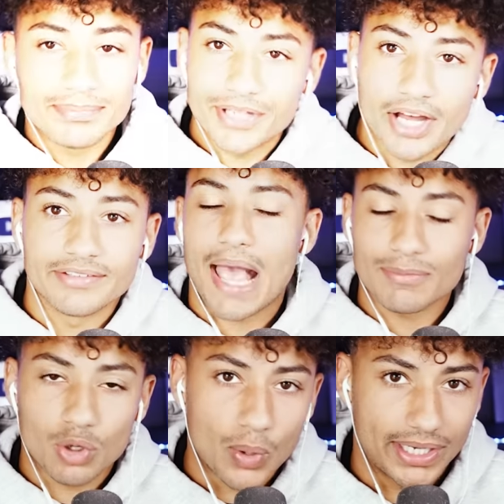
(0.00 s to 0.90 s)
I'm done.
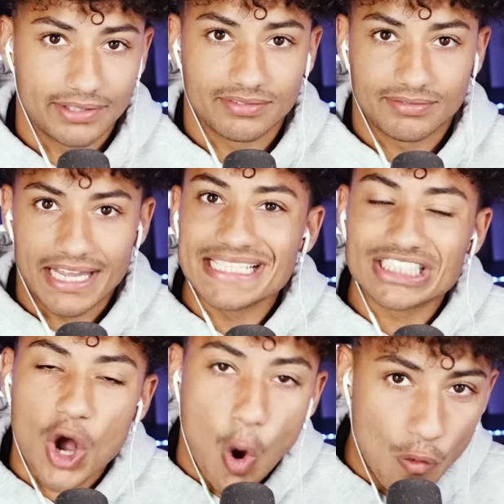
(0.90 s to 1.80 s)
I'm quitting.
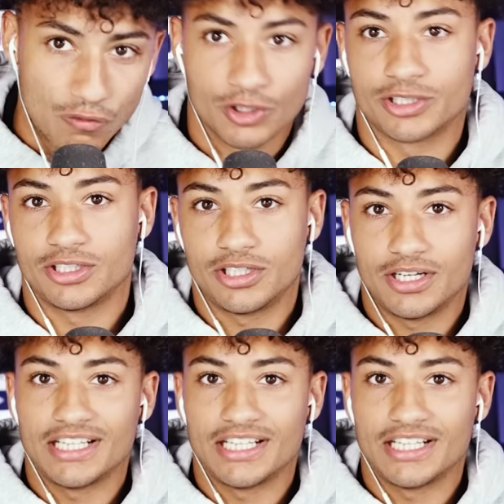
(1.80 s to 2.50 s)
It's over.